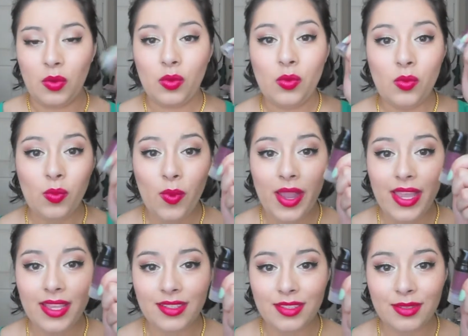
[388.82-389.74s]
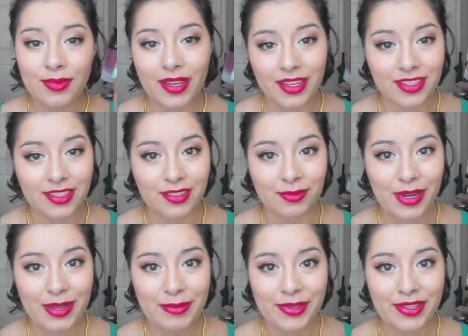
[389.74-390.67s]
way too much,
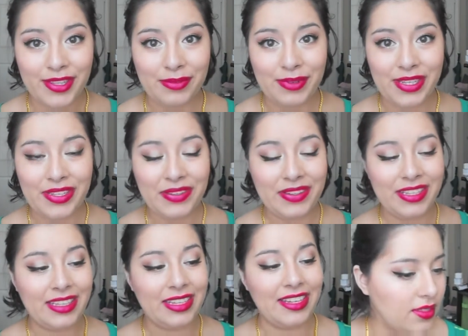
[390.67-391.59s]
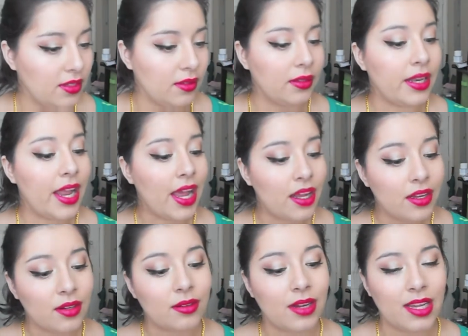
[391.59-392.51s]
way more than what you need. So
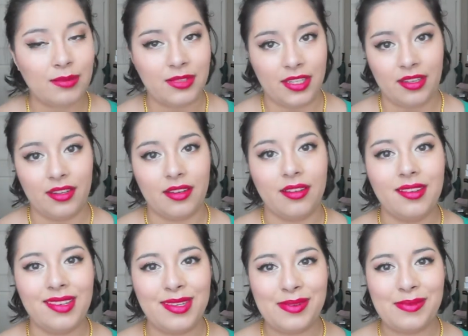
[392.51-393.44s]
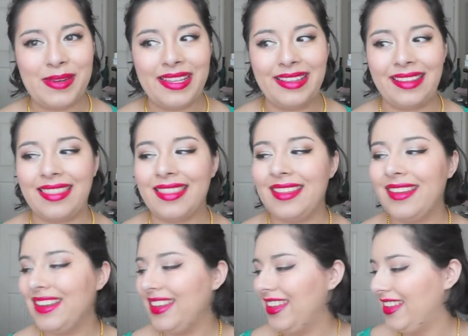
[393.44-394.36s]
now I'm done with
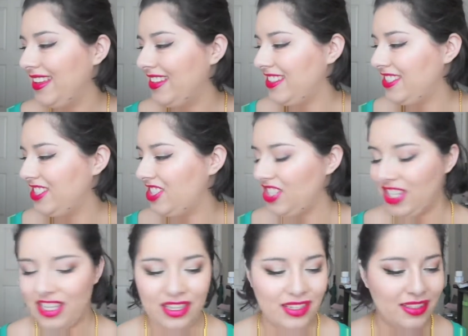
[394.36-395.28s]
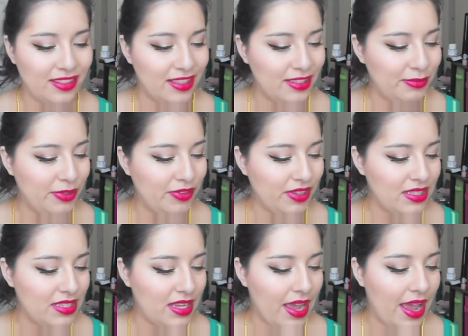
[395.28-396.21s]
cheeks. Let's move on
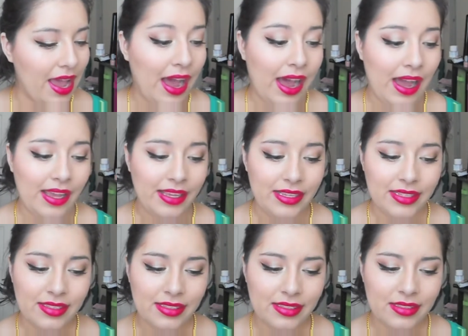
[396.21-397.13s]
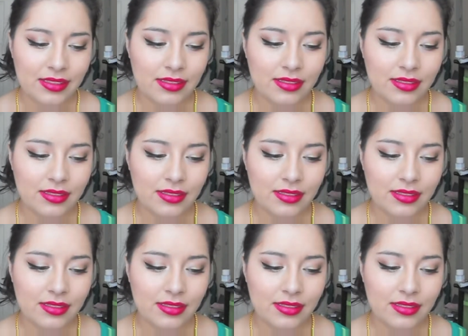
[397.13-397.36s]
to eyes,